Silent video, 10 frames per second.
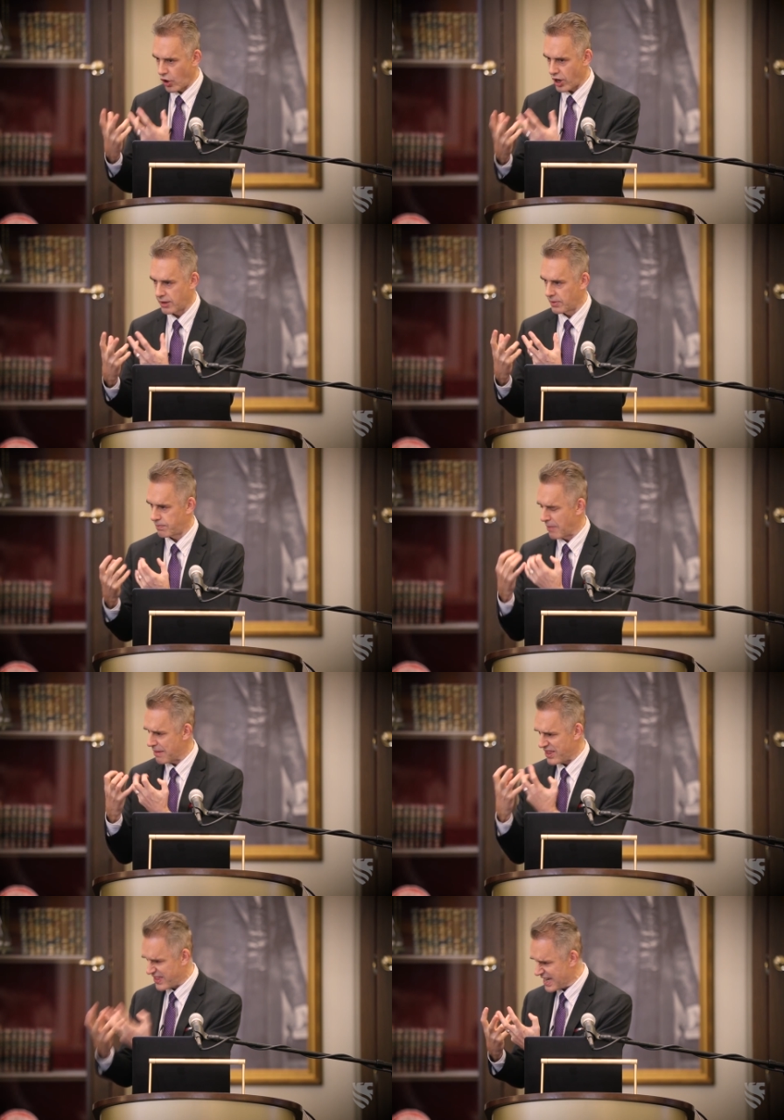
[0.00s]
document,
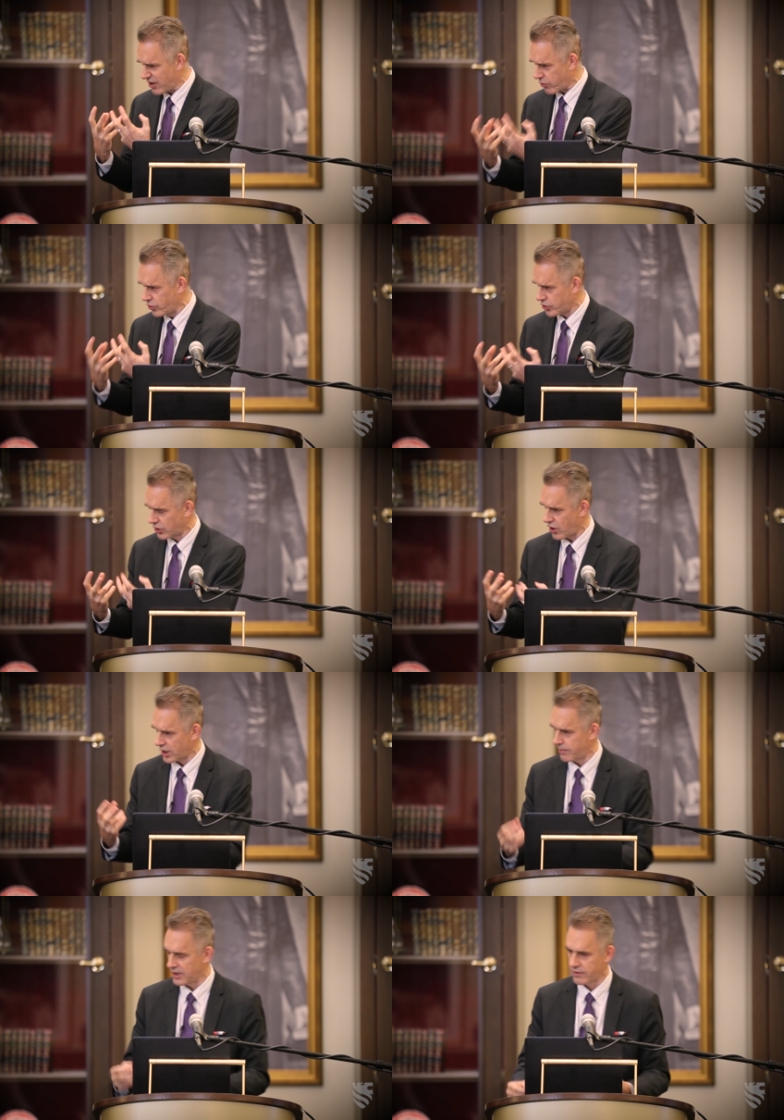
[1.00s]
maybe the crucial
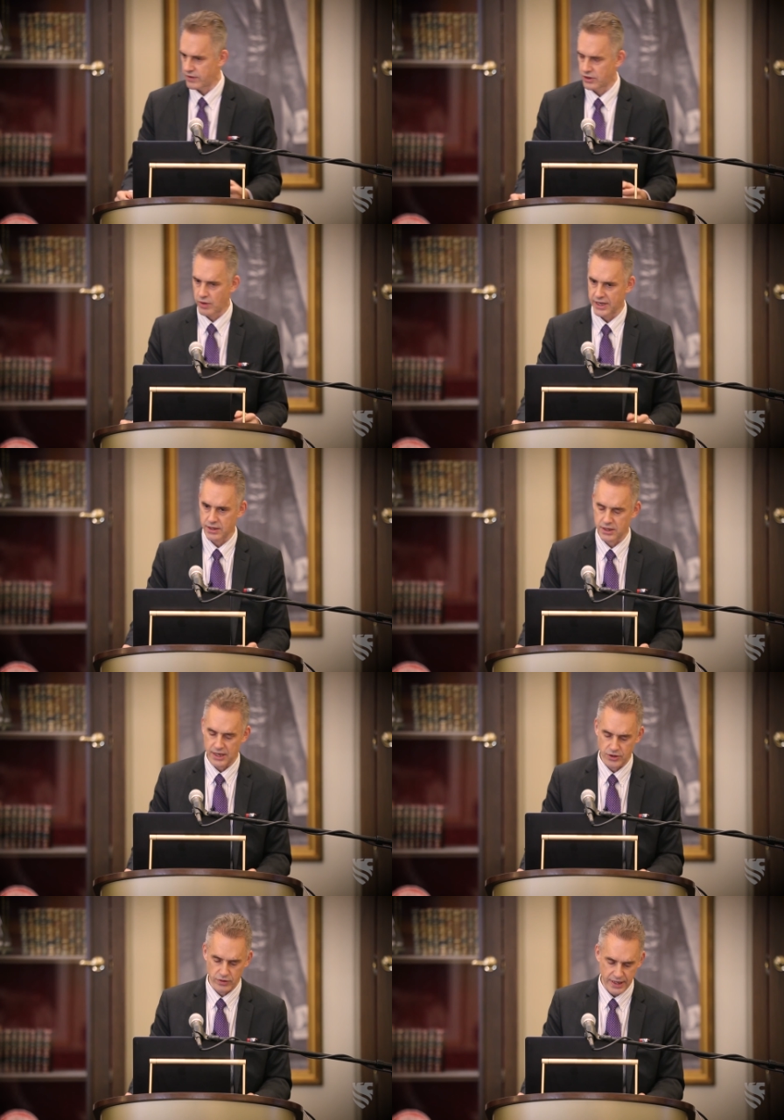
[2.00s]
document of the 20th
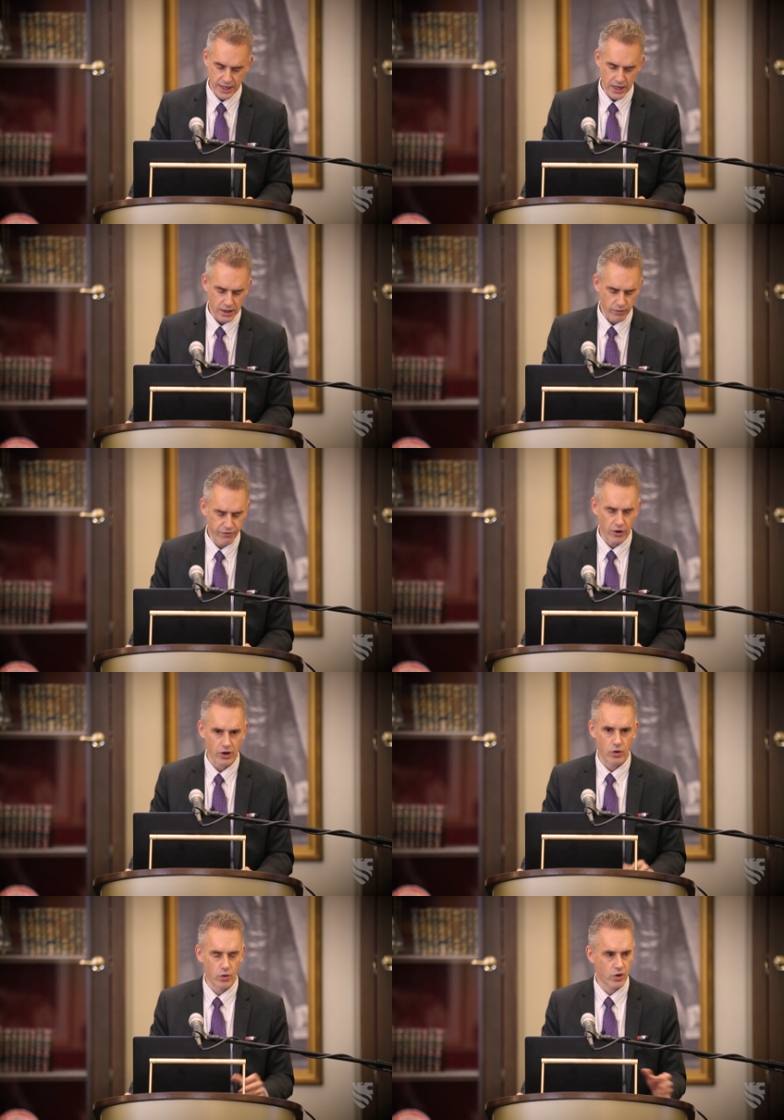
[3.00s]
century, and we
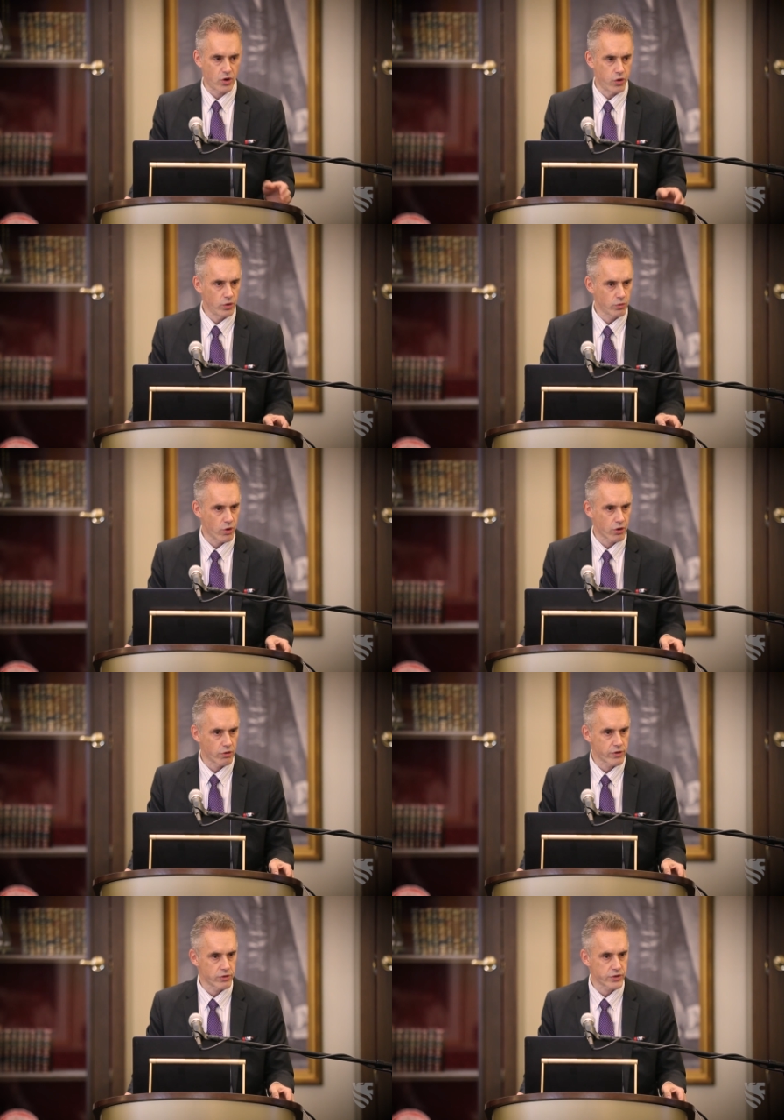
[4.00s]
fought a whole Cold War
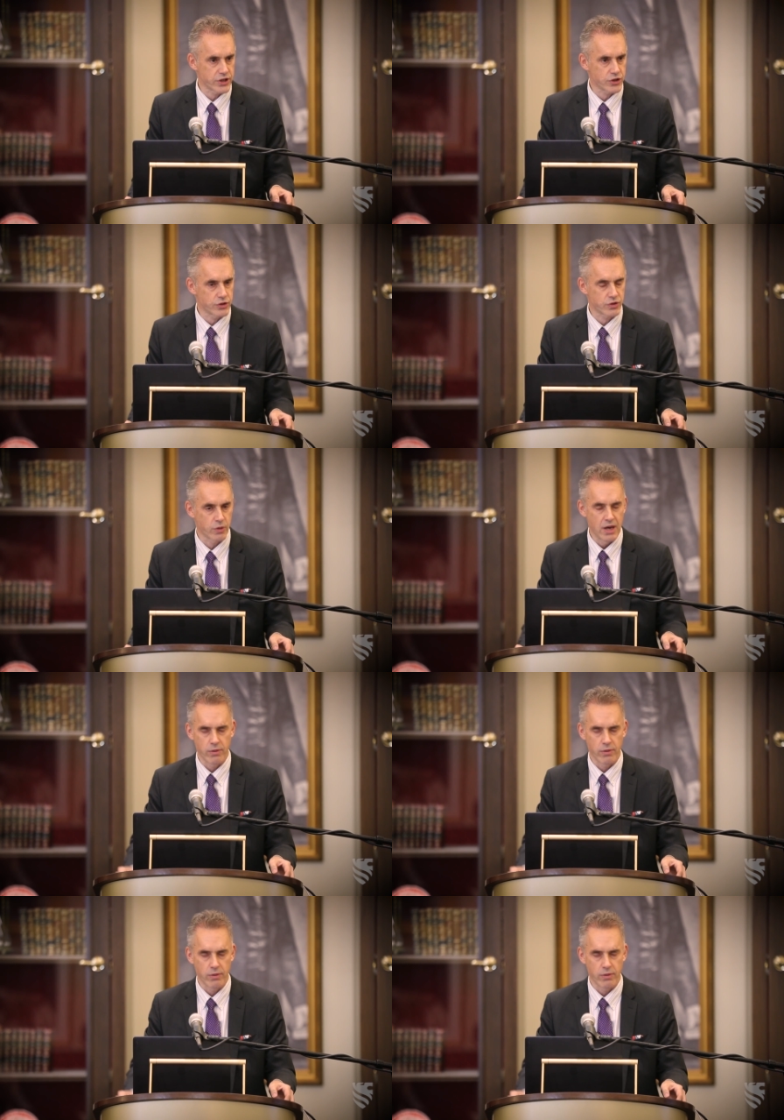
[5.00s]
over those issues.